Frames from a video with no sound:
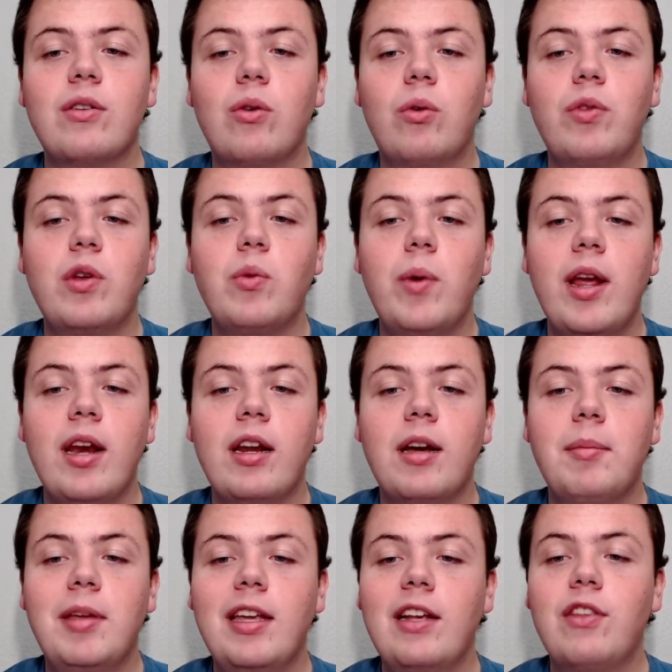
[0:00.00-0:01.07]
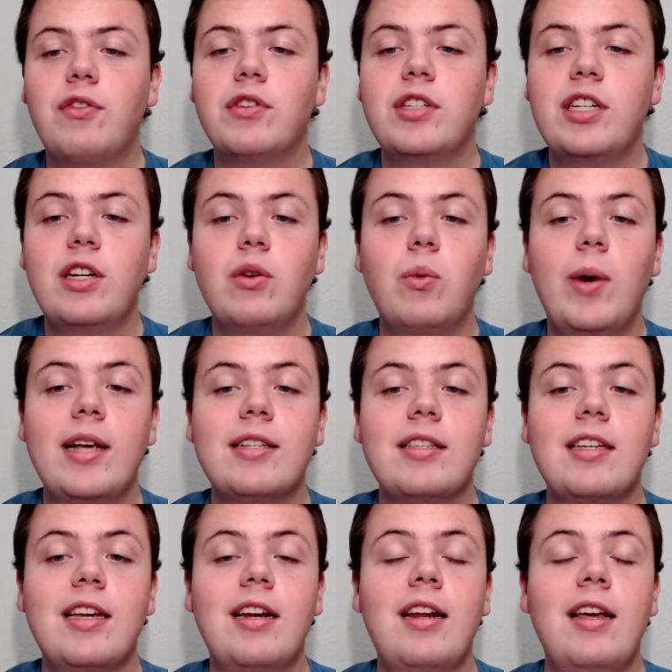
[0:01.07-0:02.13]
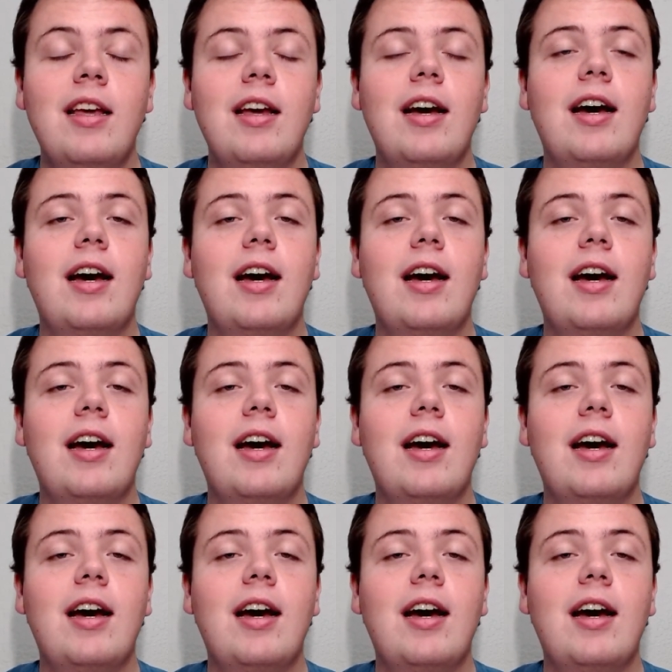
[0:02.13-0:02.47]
Their only win coming against Virginia Wesleyan.